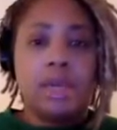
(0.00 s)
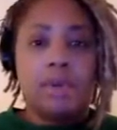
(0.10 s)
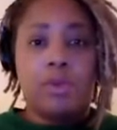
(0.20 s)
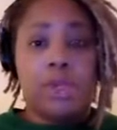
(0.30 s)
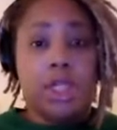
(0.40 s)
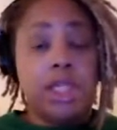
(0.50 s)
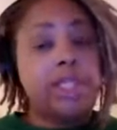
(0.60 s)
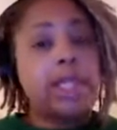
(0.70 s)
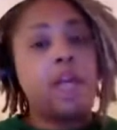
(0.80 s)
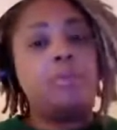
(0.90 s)
but we
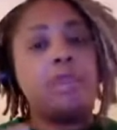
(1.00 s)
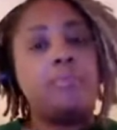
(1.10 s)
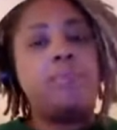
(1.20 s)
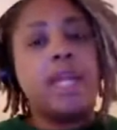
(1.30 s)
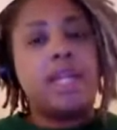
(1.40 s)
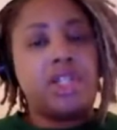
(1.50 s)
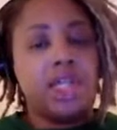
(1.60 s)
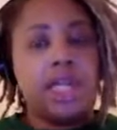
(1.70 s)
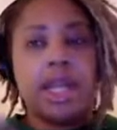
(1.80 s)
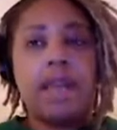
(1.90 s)
need to help them manage
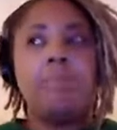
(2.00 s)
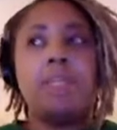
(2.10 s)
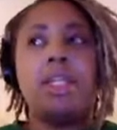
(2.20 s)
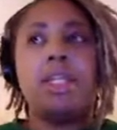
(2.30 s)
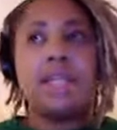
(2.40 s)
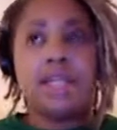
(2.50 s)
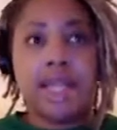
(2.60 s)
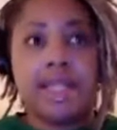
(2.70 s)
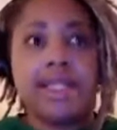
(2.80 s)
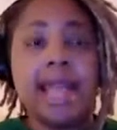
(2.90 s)
it, right. and that means
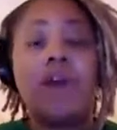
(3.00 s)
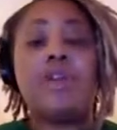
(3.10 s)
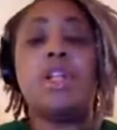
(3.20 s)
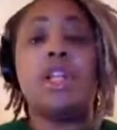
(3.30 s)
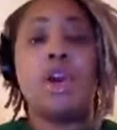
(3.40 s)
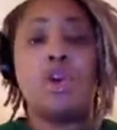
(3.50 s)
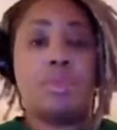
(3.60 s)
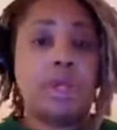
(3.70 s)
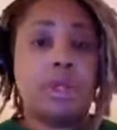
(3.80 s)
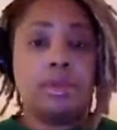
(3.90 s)
that it's out in the open.